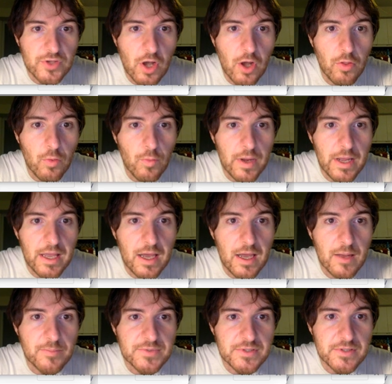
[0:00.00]
all the way
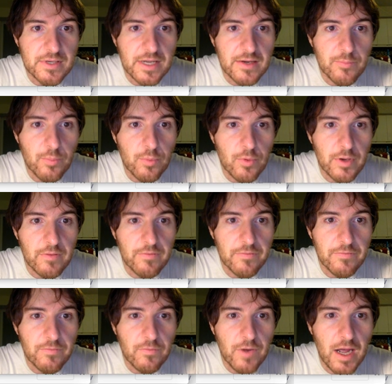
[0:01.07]
up to negative 0.5,
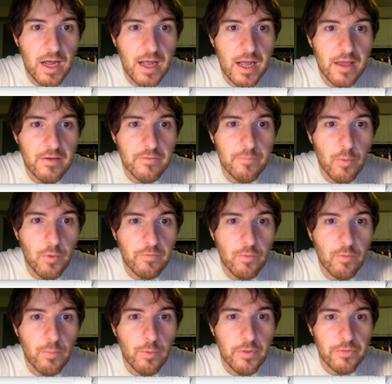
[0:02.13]
0.4,
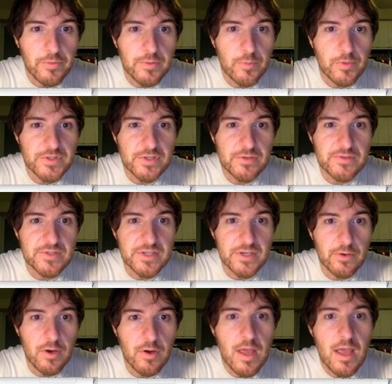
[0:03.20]
0.3, 0.2,
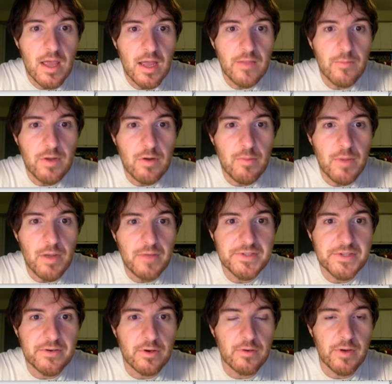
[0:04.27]
0, and then we go above
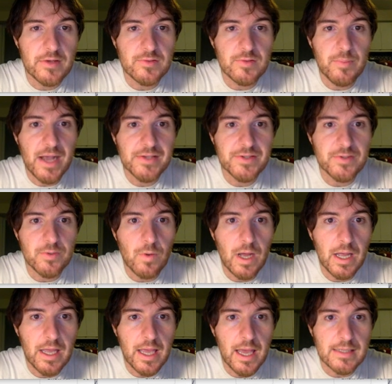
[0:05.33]
0, right? Because we pass the
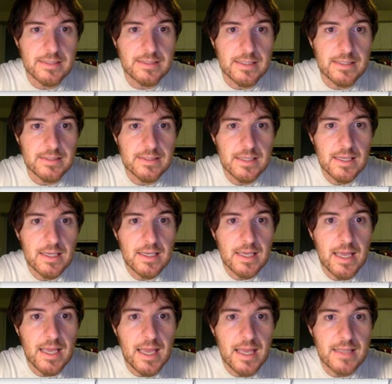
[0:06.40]
y-axis.
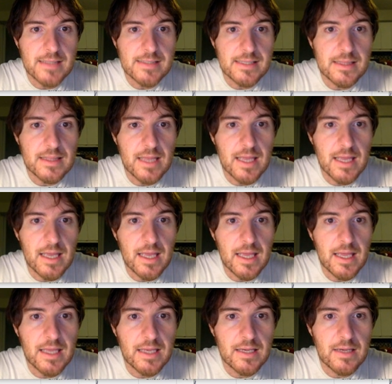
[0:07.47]
And
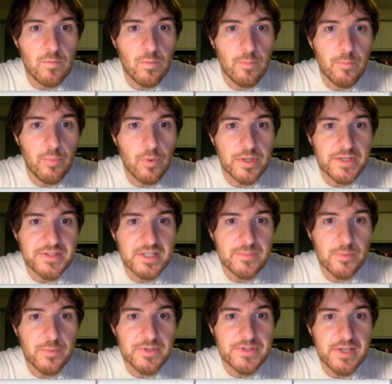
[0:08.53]
then 1.6,
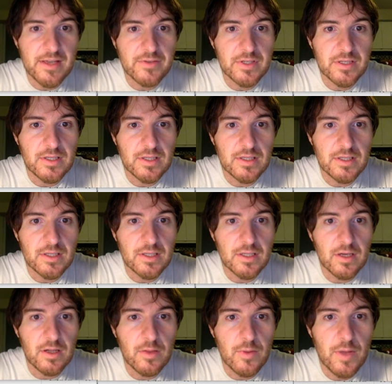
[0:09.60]
0.7,
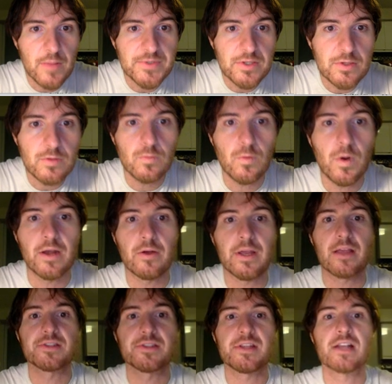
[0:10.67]
all the way up to 1.
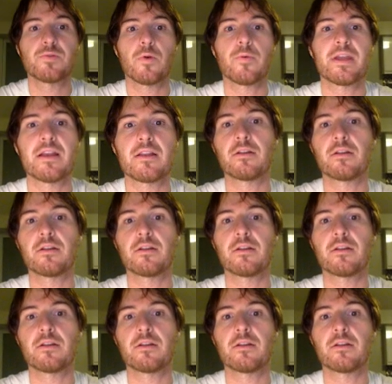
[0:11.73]
Okay, so that's where we're getting a